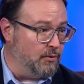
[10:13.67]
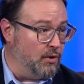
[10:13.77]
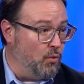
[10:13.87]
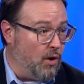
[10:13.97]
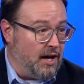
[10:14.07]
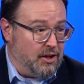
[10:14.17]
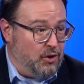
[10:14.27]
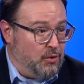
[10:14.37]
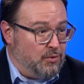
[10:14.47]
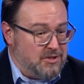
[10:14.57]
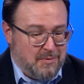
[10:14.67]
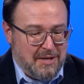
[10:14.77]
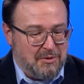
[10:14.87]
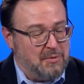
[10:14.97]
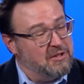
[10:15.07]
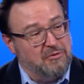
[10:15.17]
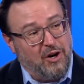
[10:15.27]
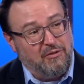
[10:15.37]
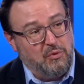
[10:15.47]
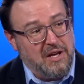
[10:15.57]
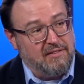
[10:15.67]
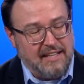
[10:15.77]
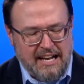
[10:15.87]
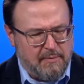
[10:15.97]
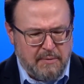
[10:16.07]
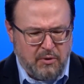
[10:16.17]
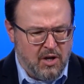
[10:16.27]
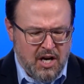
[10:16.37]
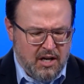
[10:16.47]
We want you to be able to be involved. We have a lot of people.